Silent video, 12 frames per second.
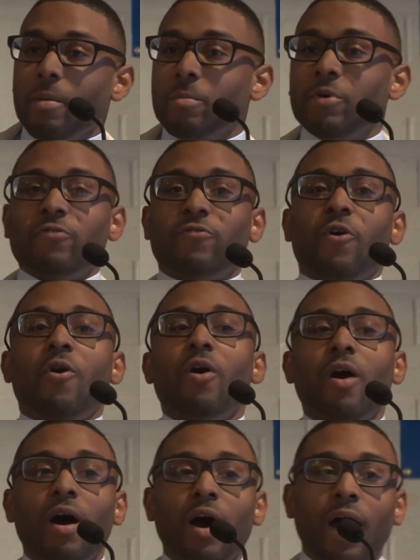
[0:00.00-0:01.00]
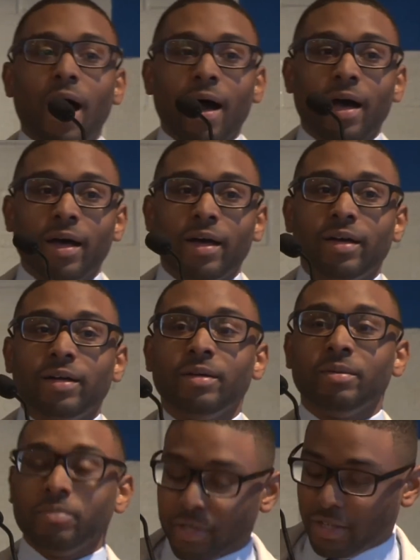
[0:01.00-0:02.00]
Before I
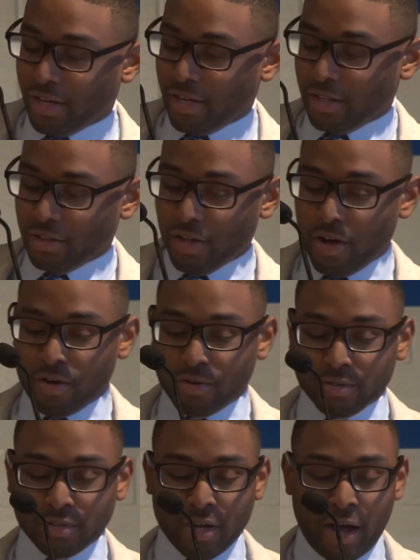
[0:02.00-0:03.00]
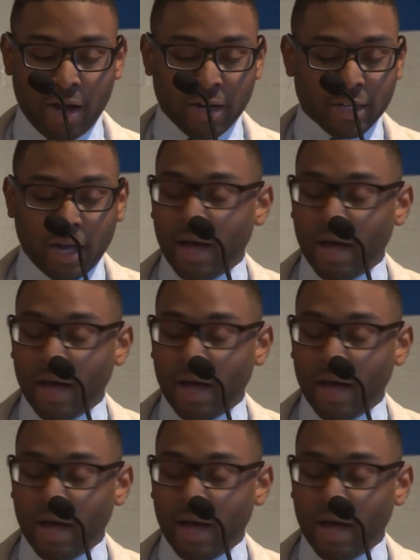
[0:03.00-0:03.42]
begin, though, Doc,